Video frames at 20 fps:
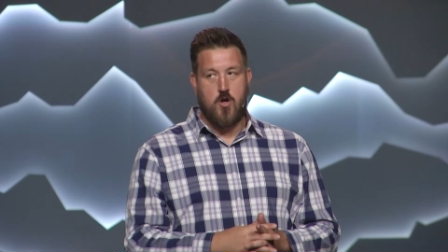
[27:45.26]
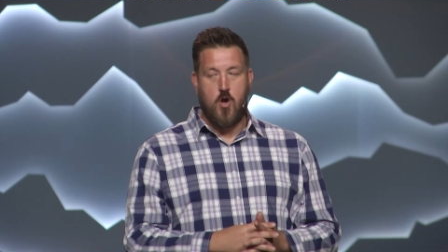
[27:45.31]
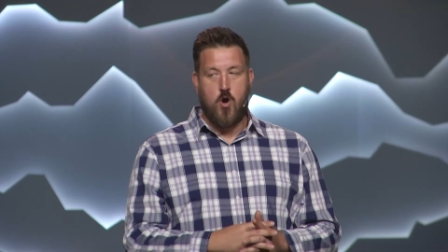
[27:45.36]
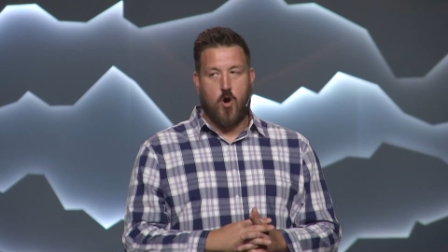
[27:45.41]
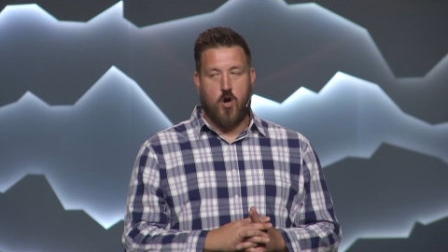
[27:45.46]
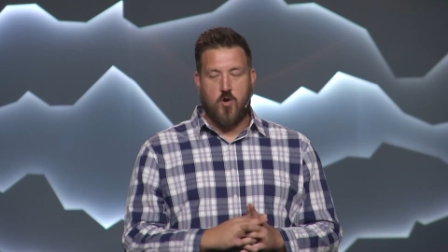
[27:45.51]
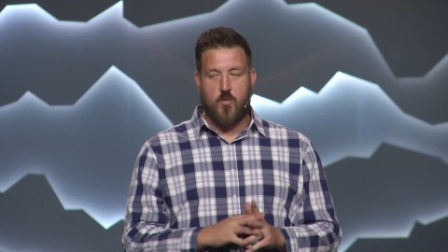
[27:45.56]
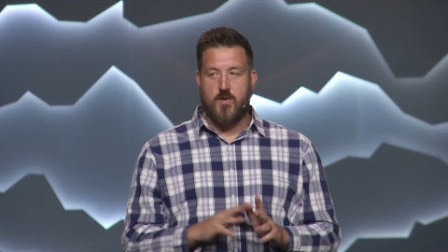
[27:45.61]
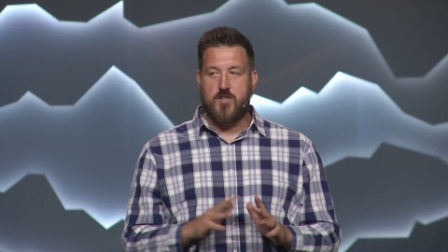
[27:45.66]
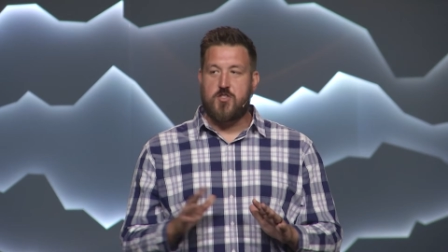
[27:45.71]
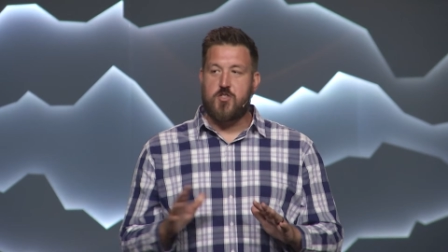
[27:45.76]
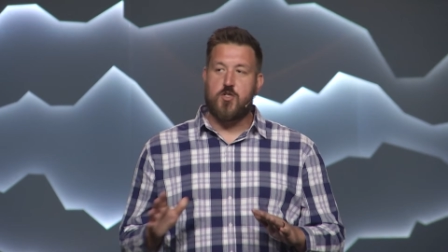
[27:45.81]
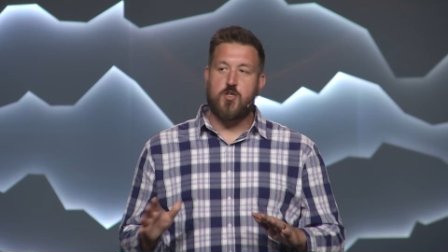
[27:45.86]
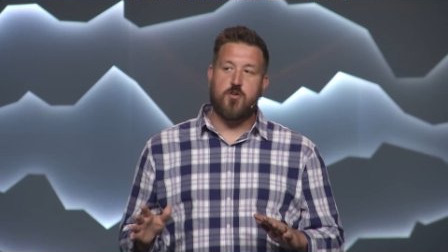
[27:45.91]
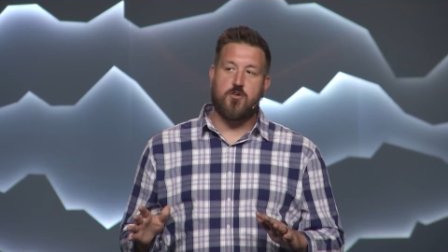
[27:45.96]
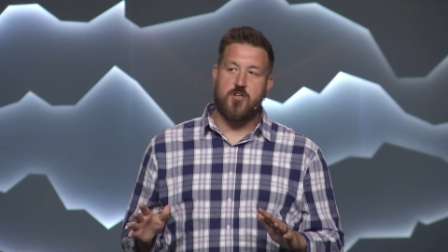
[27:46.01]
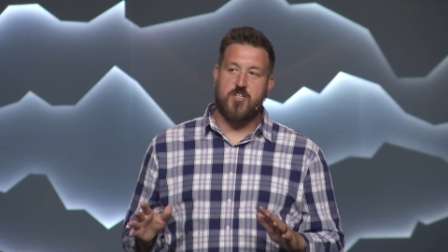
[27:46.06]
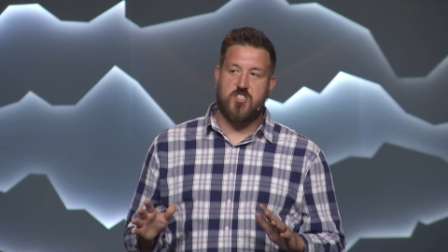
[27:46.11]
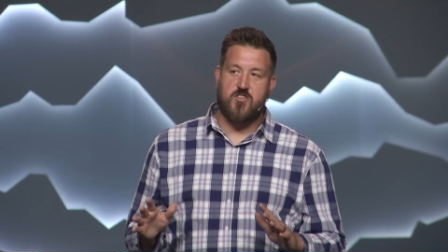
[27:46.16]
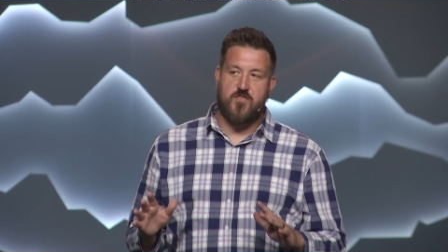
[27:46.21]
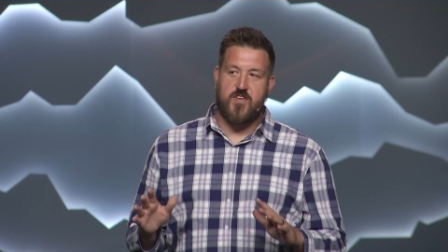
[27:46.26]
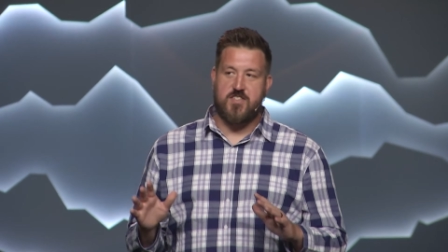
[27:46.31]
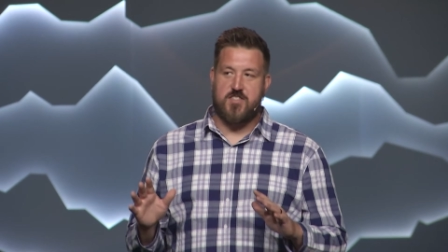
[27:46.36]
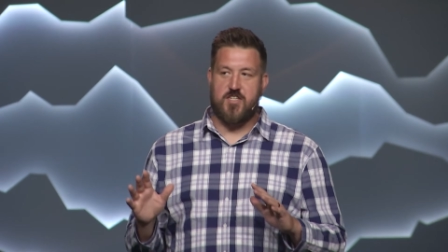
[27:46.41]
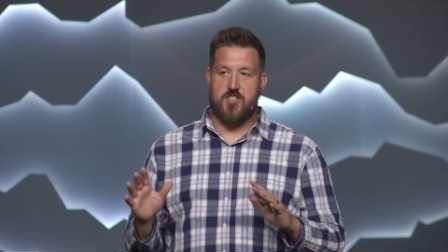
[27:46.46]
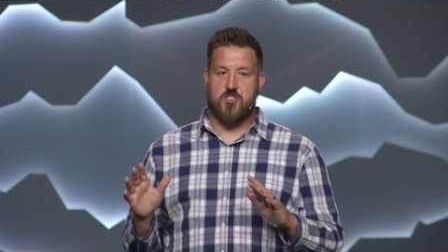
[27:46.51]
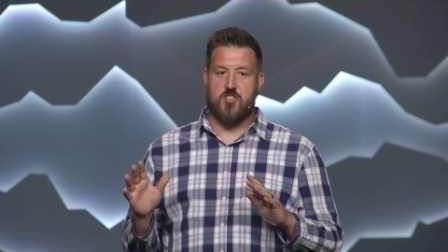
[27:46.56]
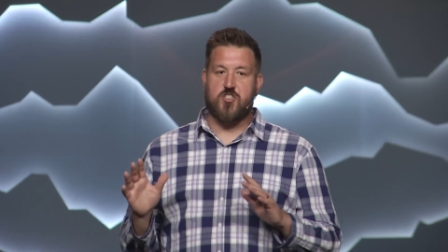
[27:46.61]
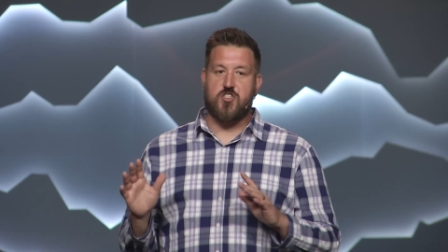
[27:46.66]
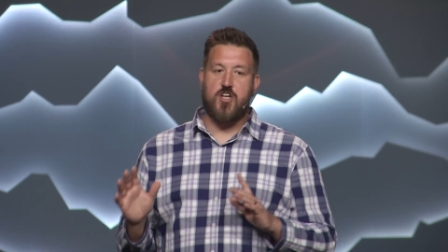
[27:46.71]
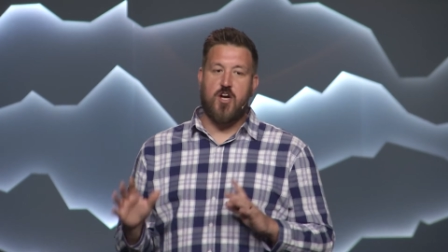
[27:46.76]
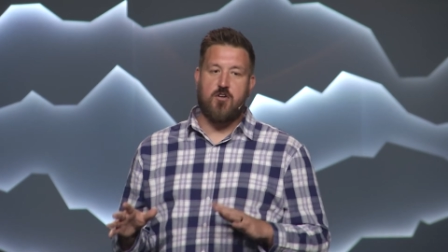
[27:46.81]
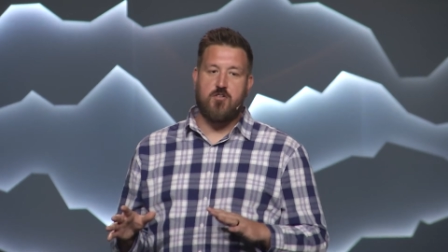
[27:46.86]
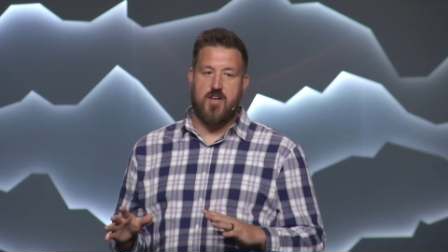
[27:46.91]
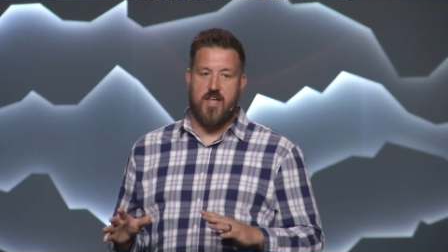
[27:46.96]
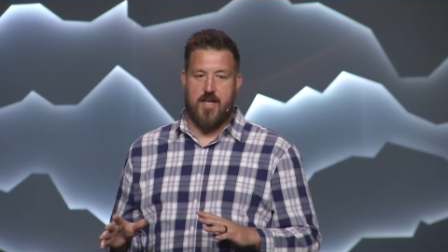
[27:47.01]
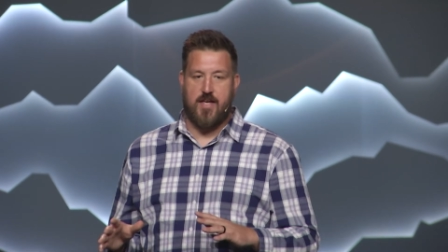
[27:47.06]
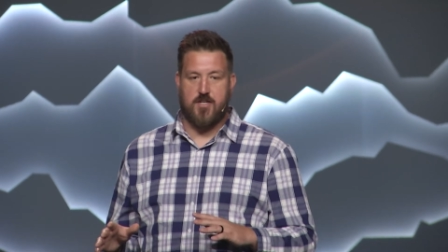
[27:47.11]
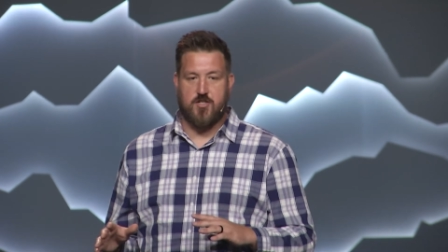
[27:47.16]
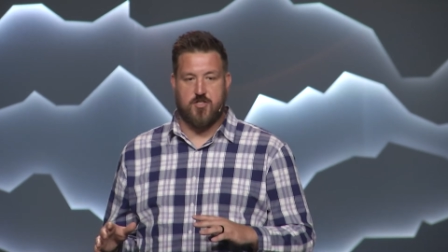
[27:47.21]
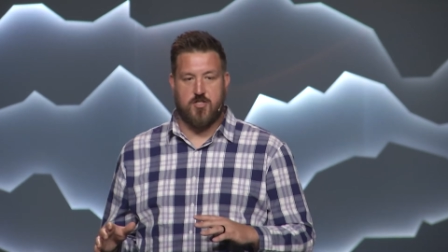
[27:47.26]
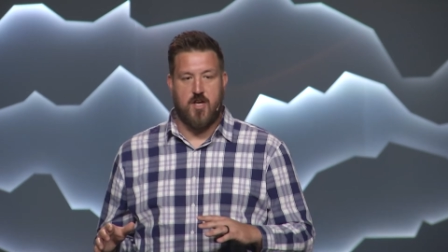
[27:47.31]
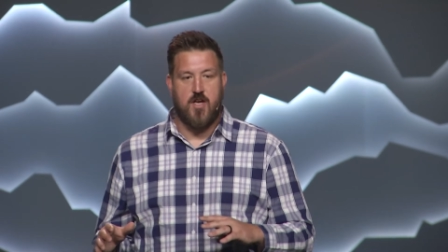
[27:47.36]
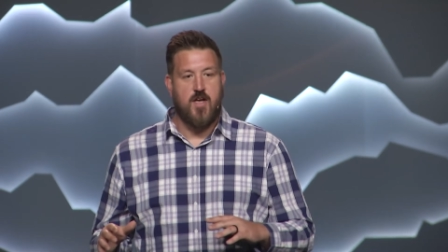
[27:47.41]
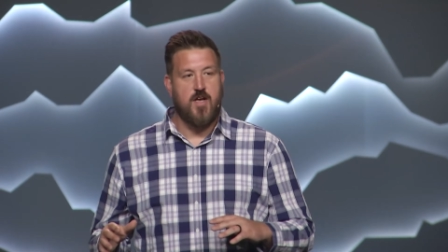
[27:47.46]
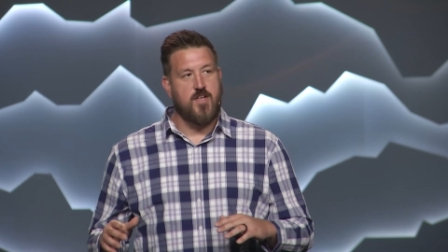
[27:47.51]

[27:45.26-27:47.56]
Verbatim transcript: Or when tourists visit Stonehenge,